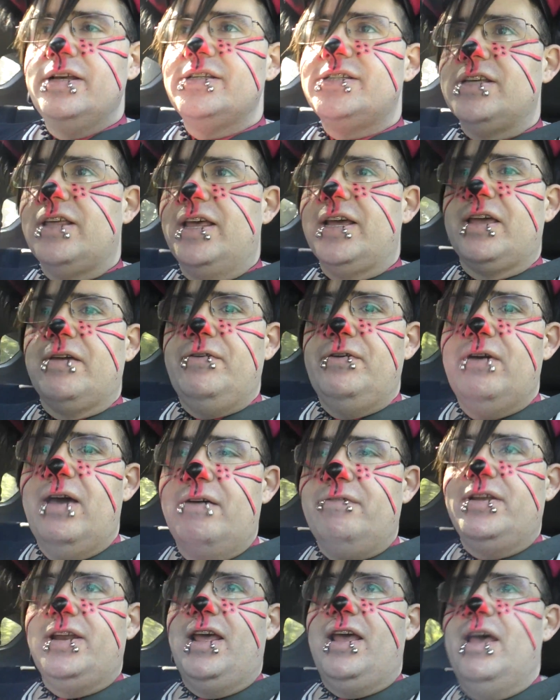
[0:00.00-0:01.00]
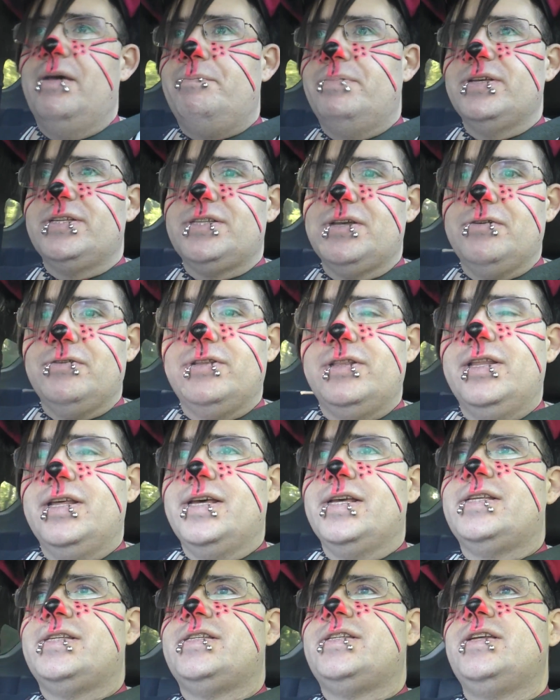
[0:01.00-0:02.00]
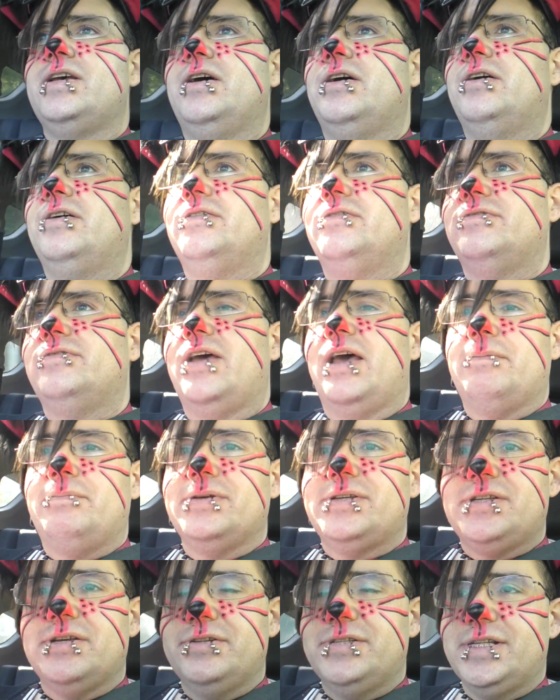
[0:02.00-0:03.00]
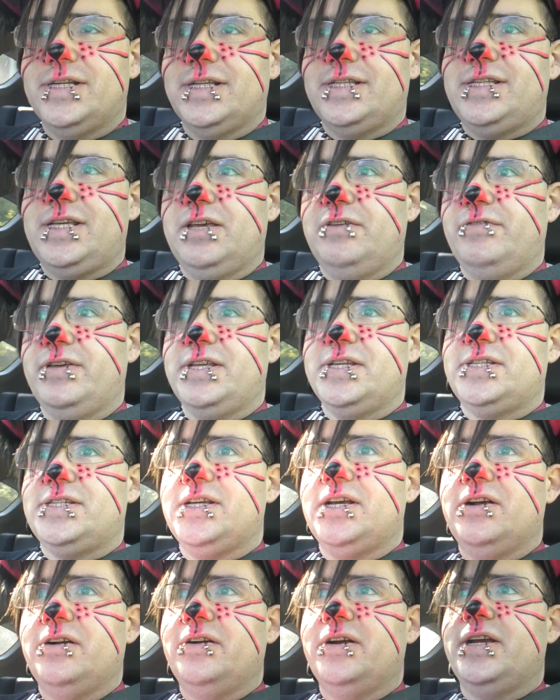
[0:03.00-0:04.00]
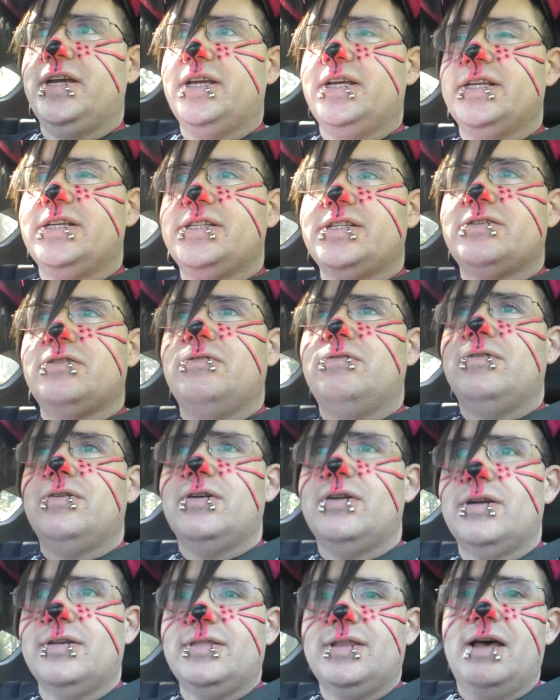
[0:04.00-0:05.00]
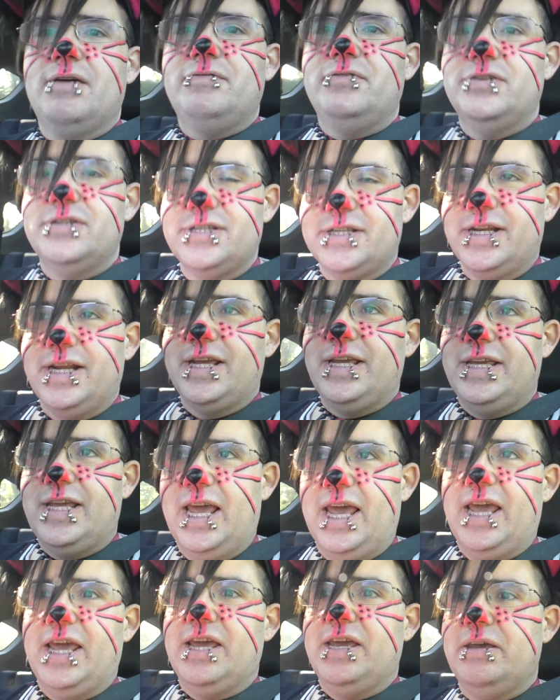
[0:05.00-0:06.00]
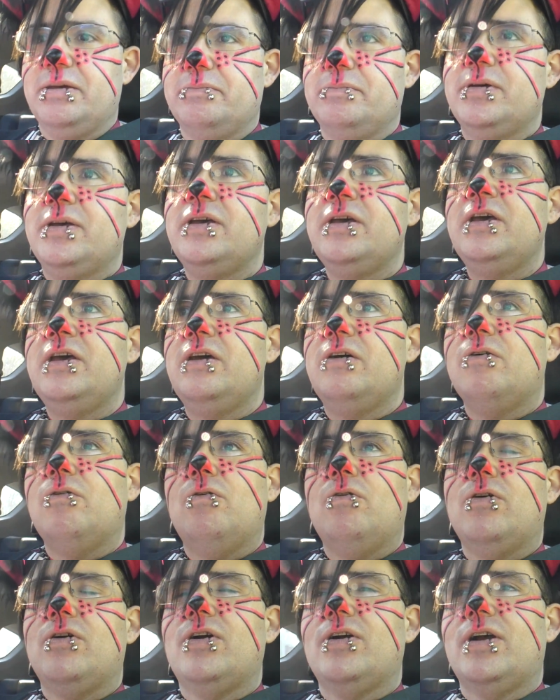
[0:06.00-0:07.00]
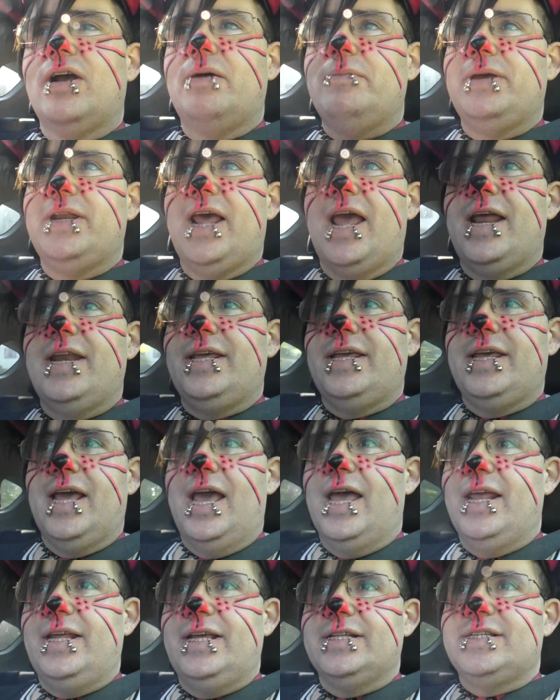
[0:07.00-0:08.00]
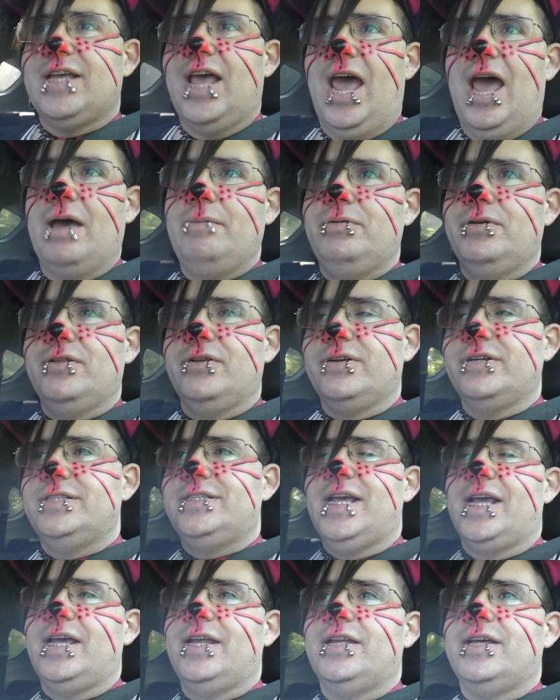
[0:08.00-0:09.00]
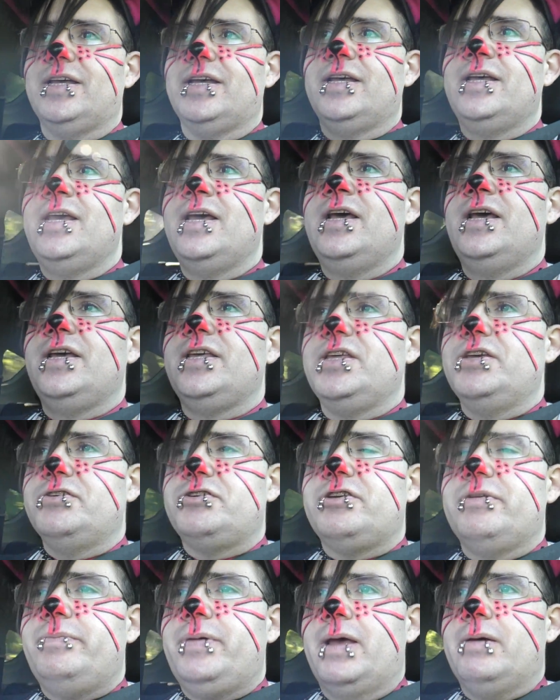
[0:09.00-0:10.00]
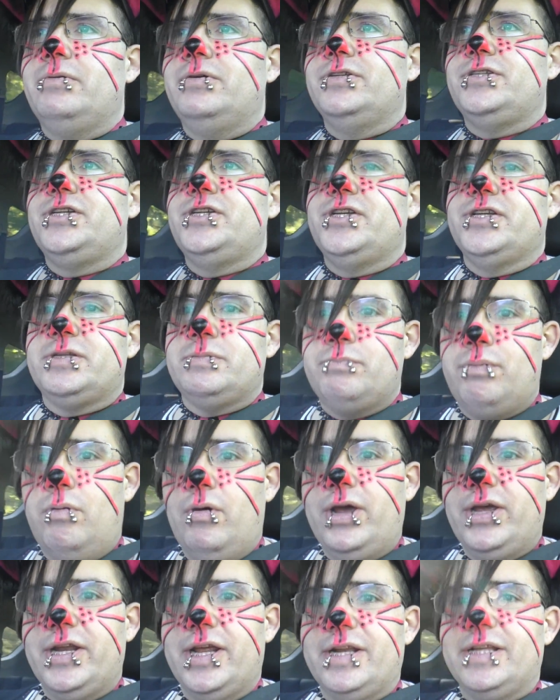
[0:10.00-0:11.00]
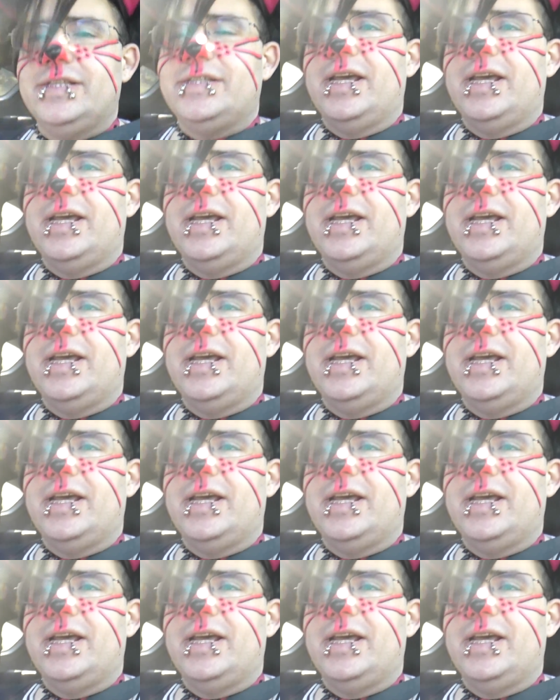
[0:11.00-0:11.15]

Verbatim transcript: So like if you have an episode list of episodes in a TV series or levels in a game or I mean any any tabular data you should be able to just point at a